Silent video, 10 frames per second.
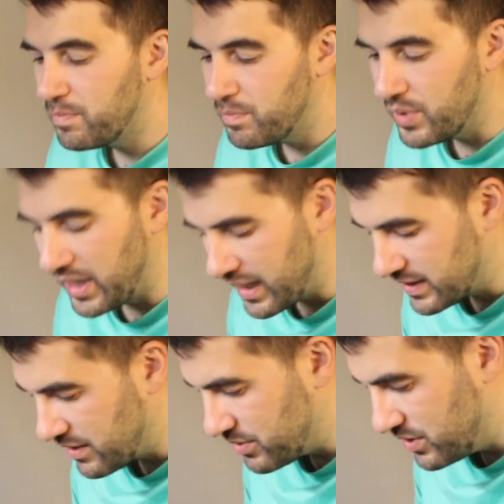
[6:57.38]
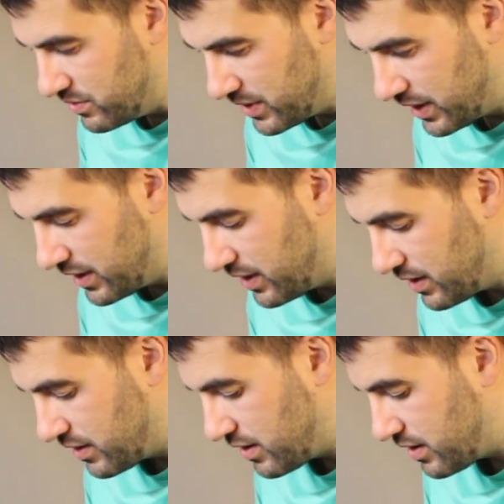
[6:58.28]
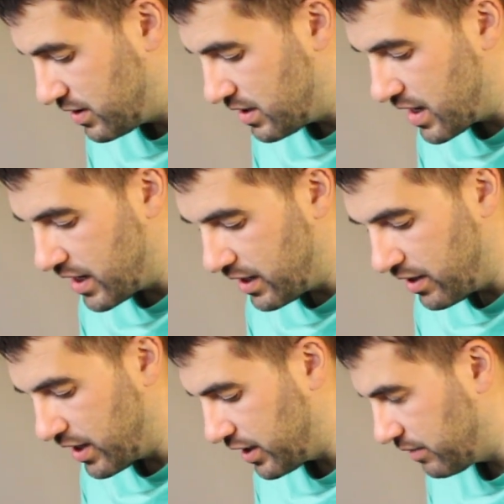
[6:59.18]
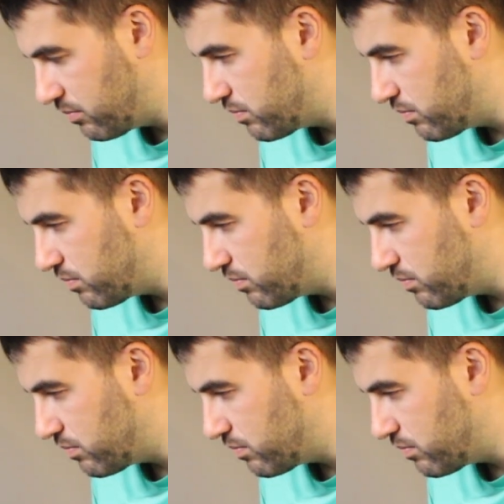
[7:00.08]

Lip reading: But as I was doing it, I